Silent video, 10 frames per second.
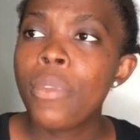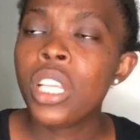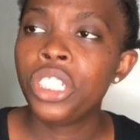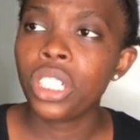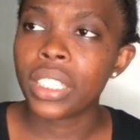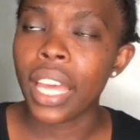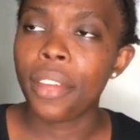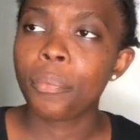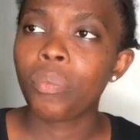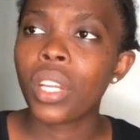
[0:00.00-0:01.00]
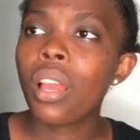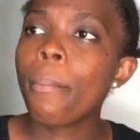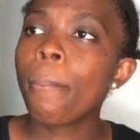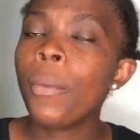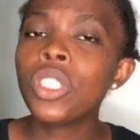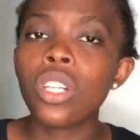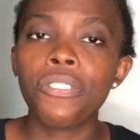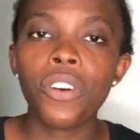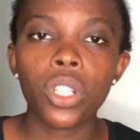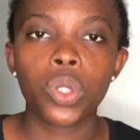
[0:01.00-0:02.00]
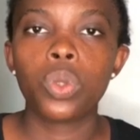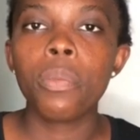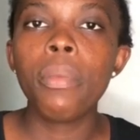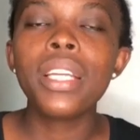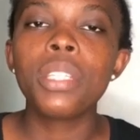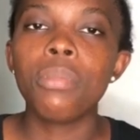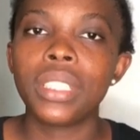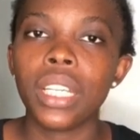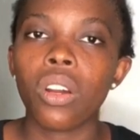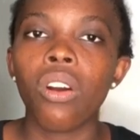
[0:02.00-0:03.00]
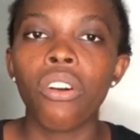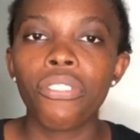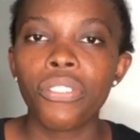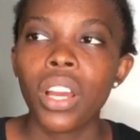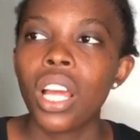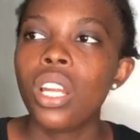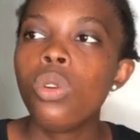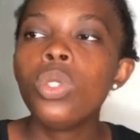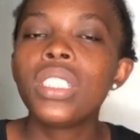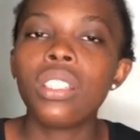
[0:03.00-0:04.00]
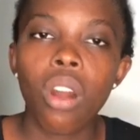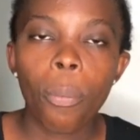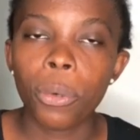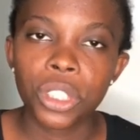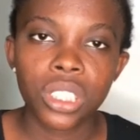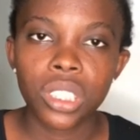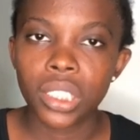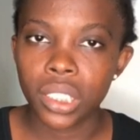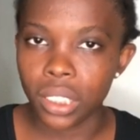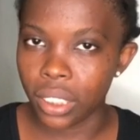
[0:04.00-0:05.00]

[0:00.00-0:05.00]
In short, most of us, we make the mistake of losing our opportunities.